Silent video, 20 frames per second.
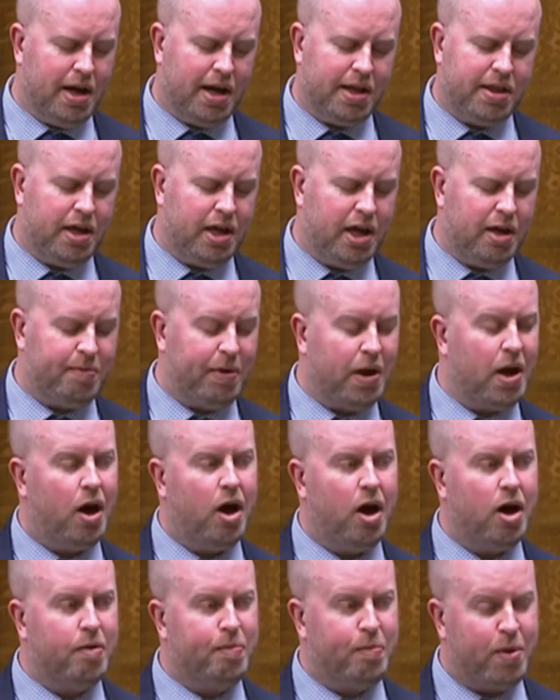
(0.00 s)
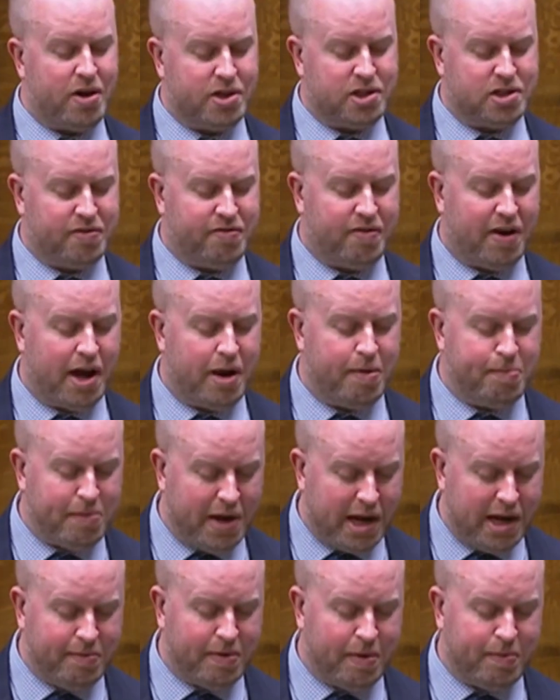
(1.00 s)
I think you'd be hard-pressed to find
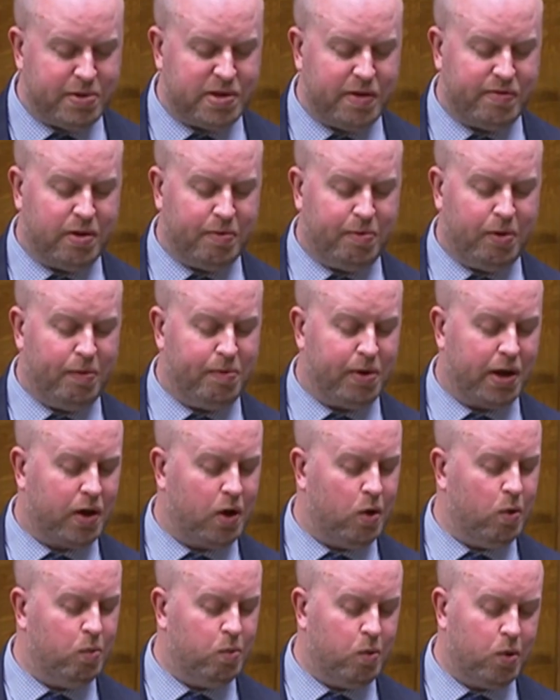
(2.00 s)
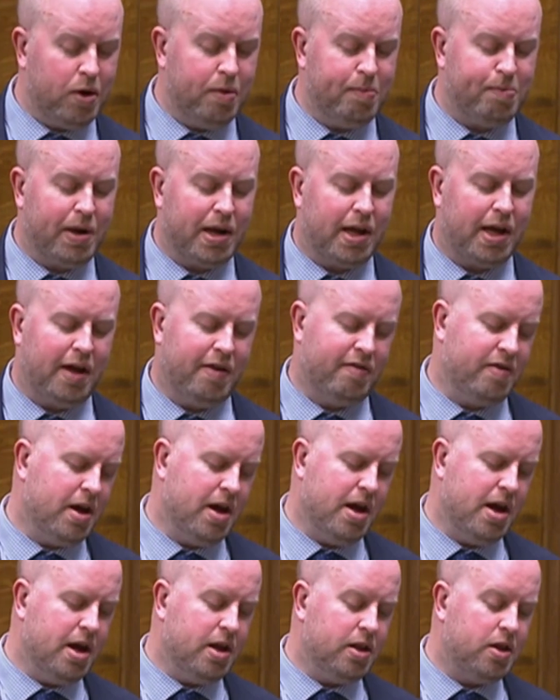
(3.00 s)
many members of the public who wouldn't believe
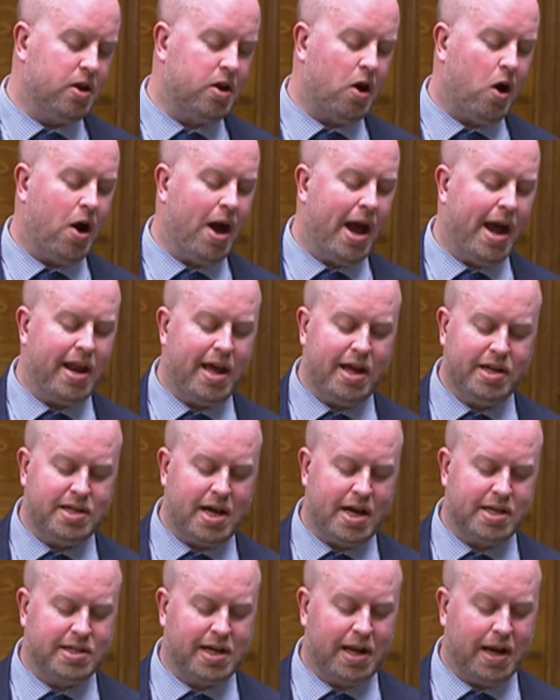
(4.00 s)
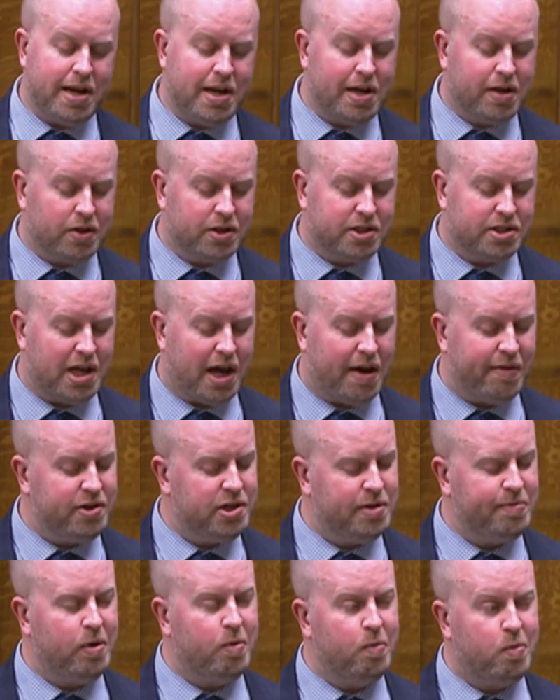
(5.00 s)
that our NHS clinical staff
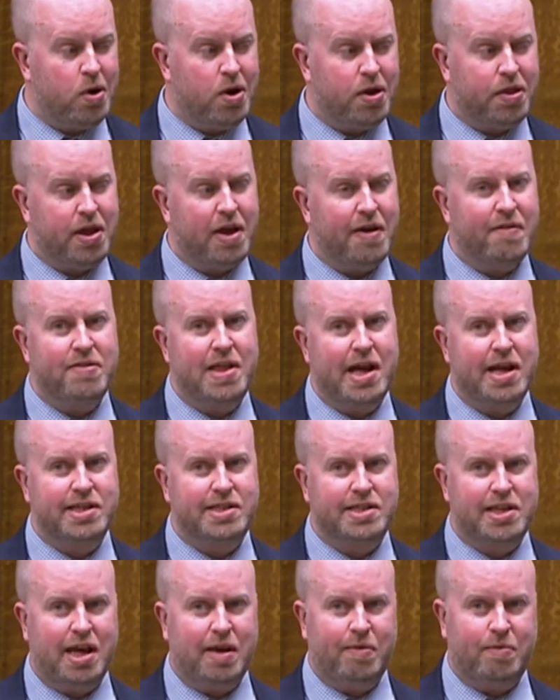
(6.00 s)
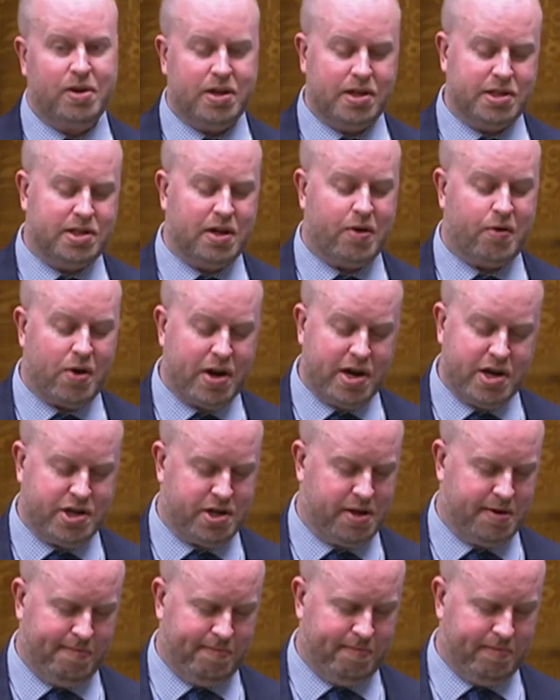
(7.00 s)
should be worthy of that same
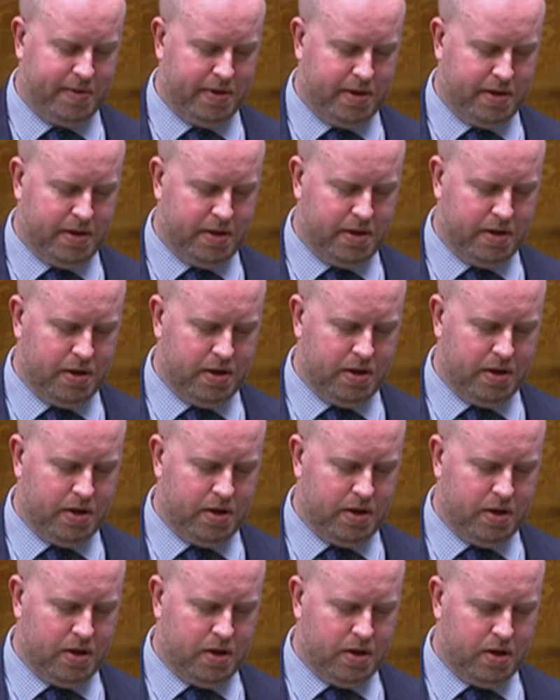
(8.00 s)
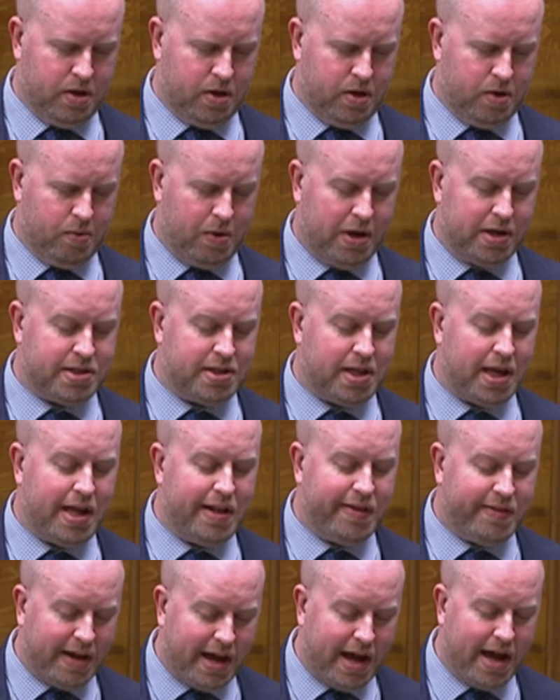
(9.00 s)
consideration. Whilst the
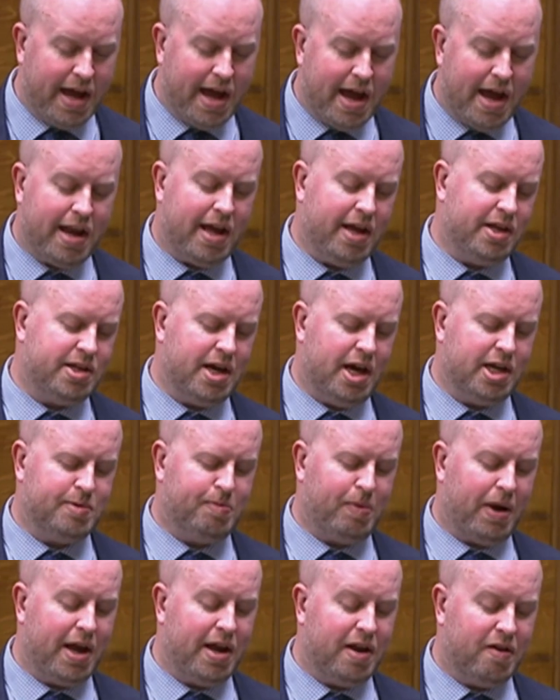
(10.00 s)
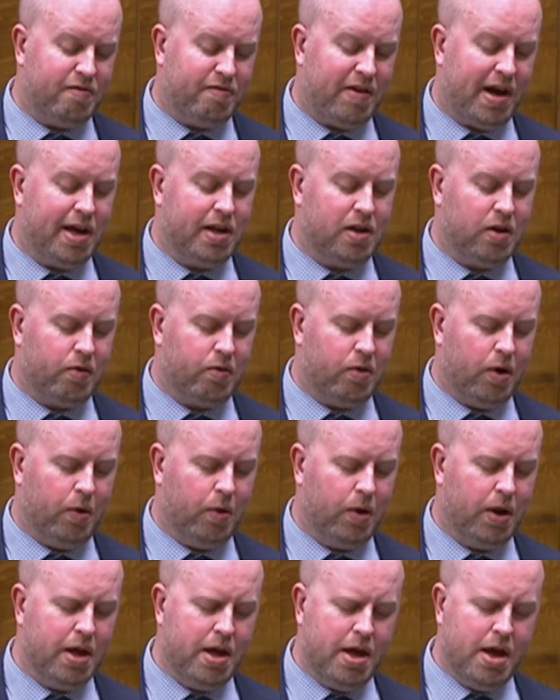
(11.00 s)
entire NHS played a vital
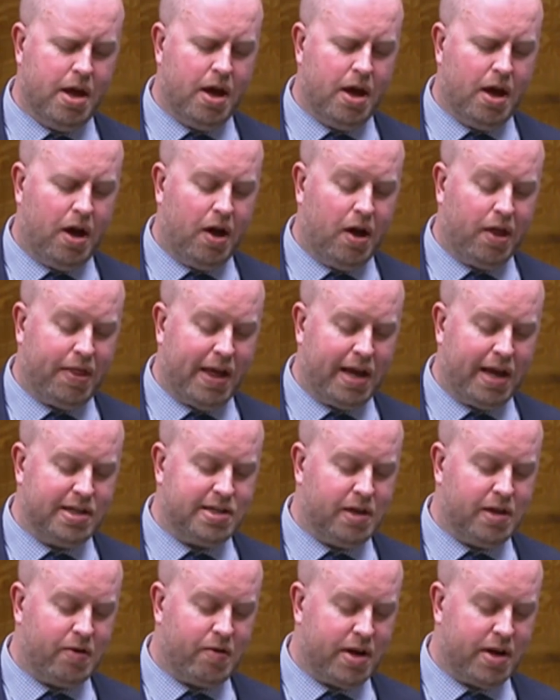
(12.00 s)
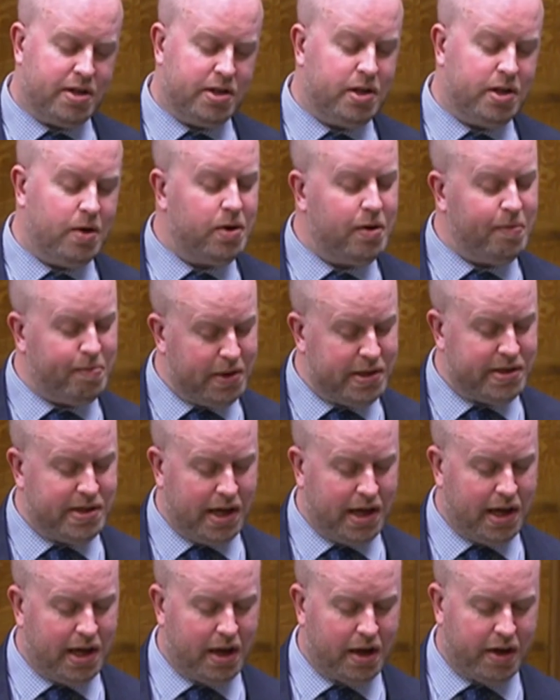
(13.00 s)
role, our thanks and gratitude in
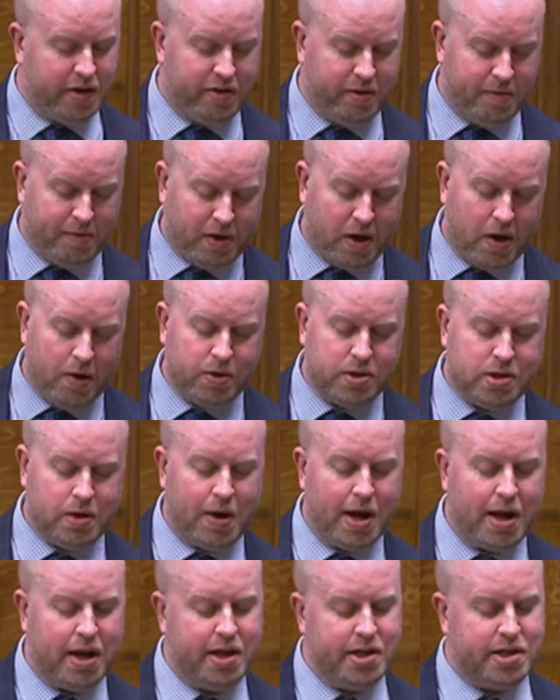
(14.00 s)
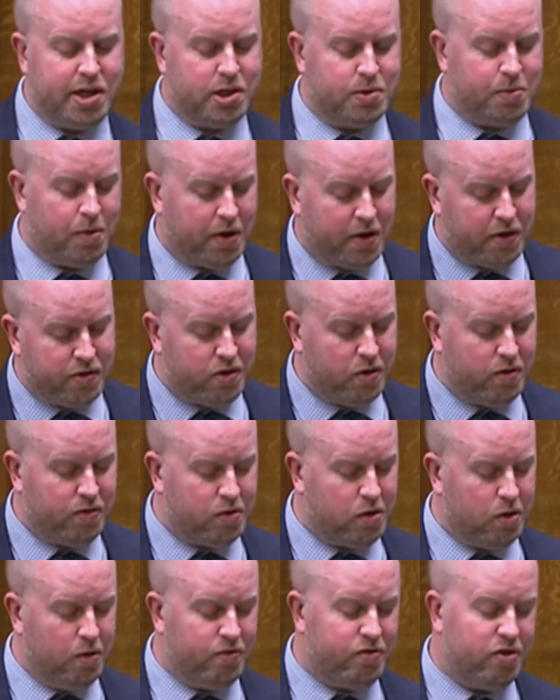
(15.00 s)
particular should go to NHS workers
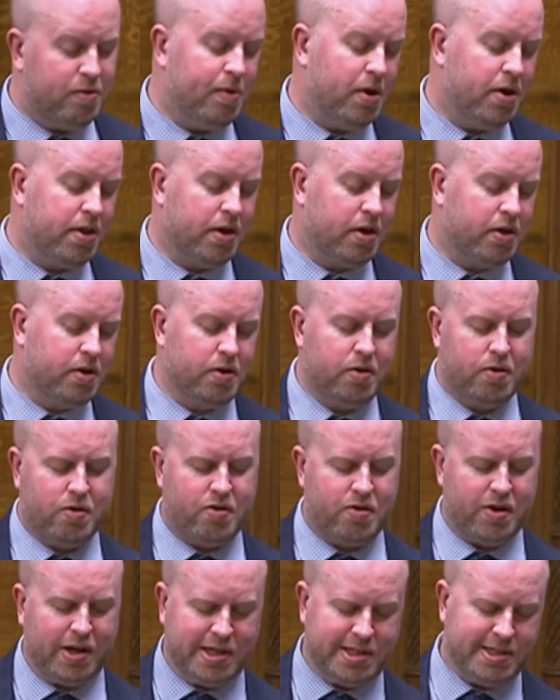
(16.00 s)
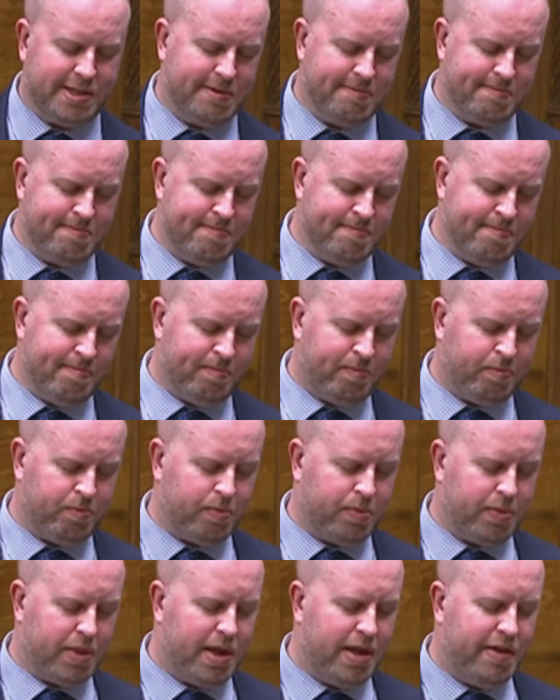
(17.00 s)
who've come from other countries.
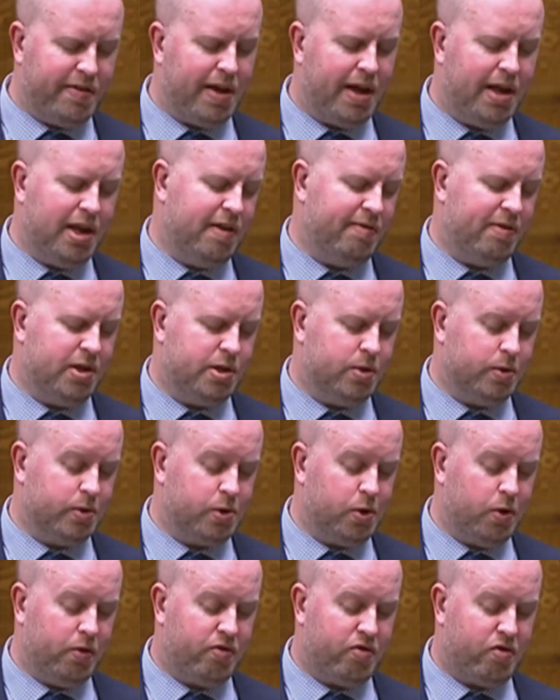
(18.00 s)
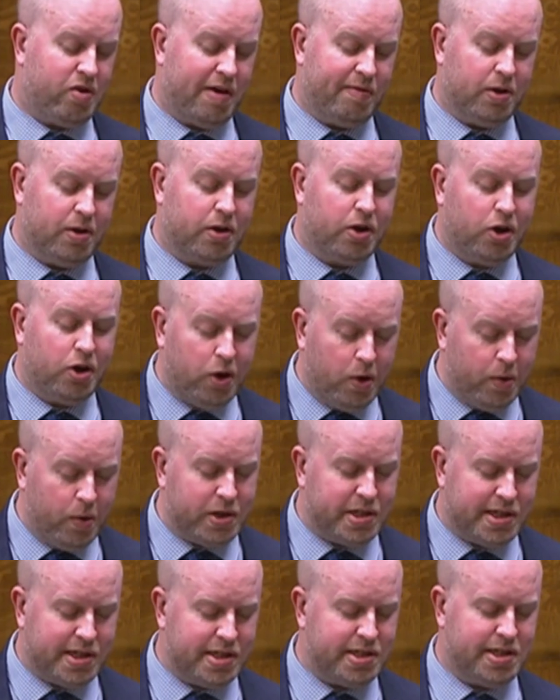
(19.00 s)
These are individuals who've travelled
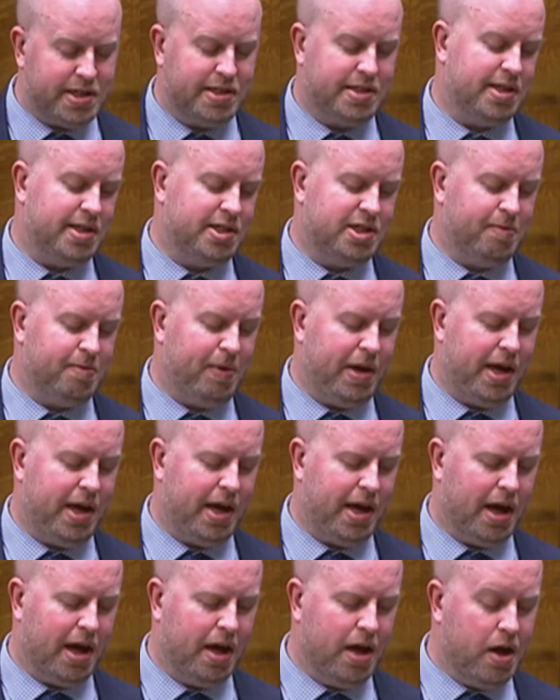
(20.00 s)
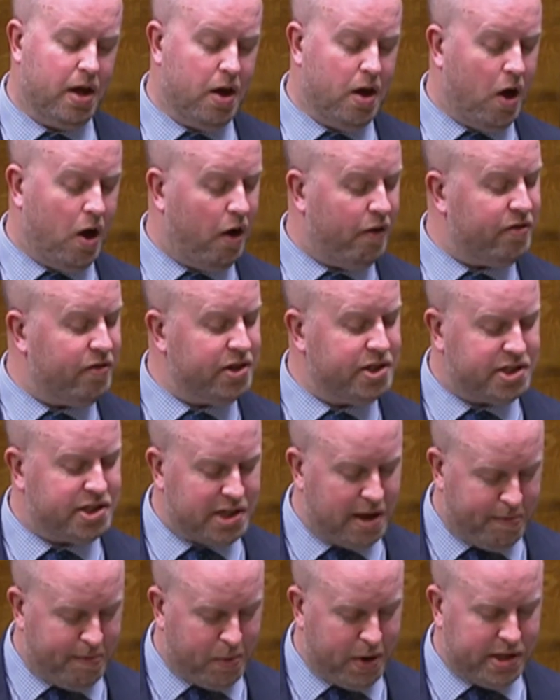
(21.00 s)
huge distances to be here, often
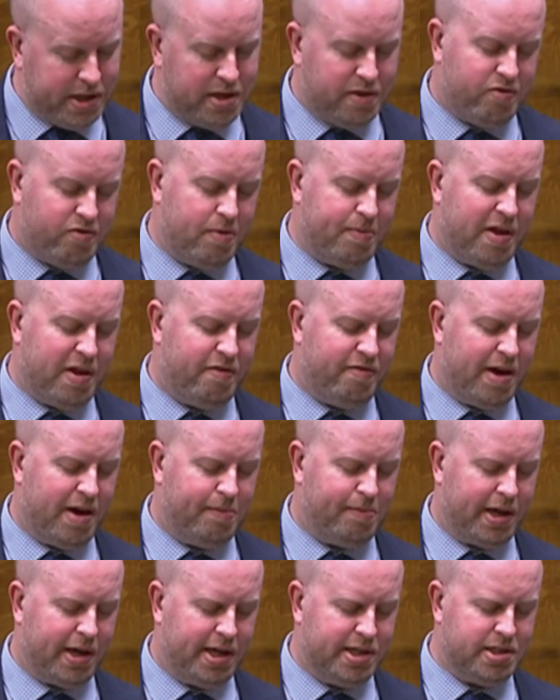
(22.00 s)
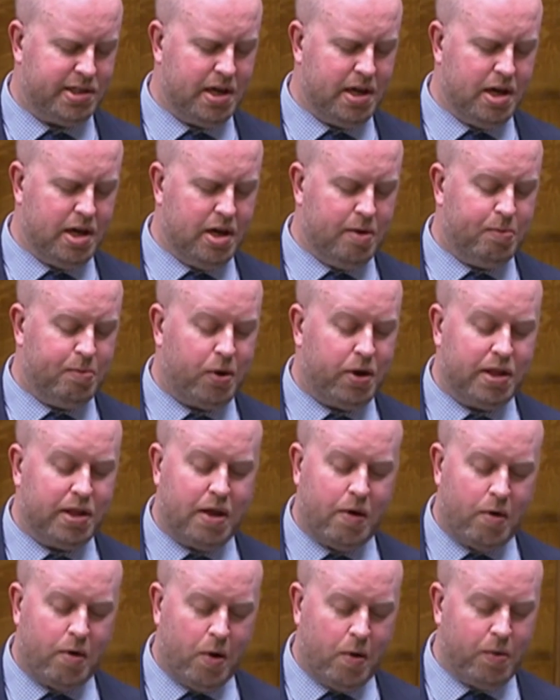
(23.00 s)
separated from their families, putting
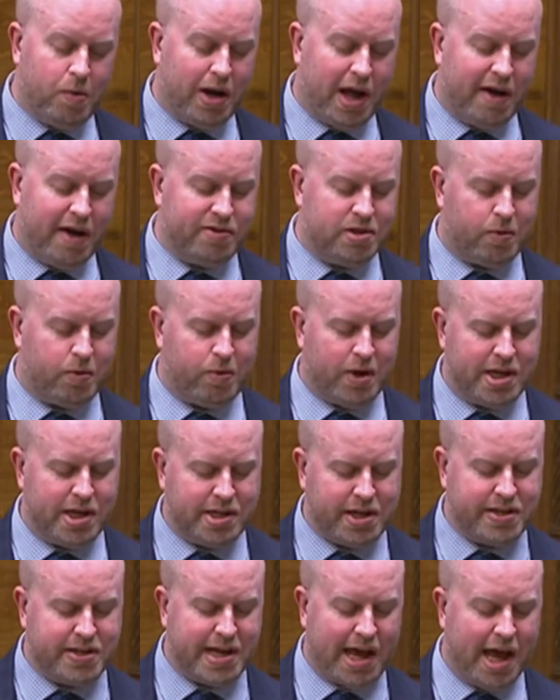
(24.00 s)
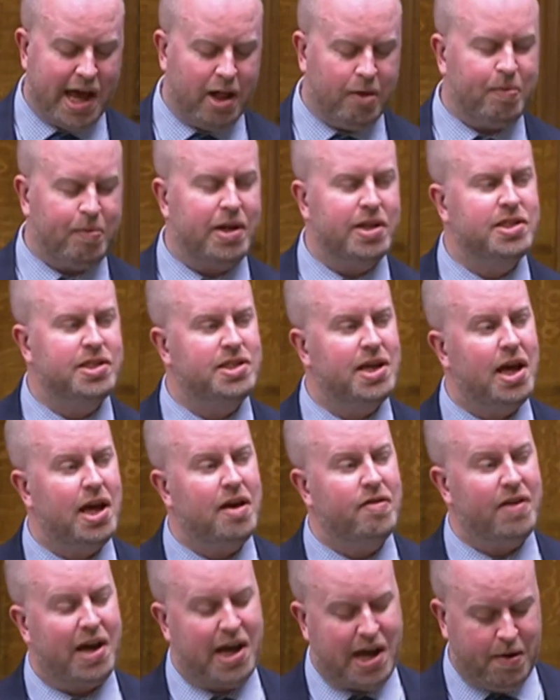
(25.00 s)
their own lives at risk to help and
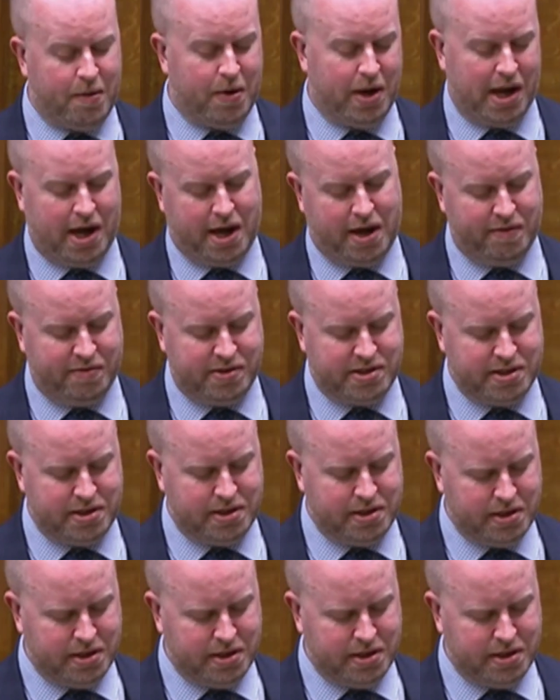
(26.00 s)
save our lives.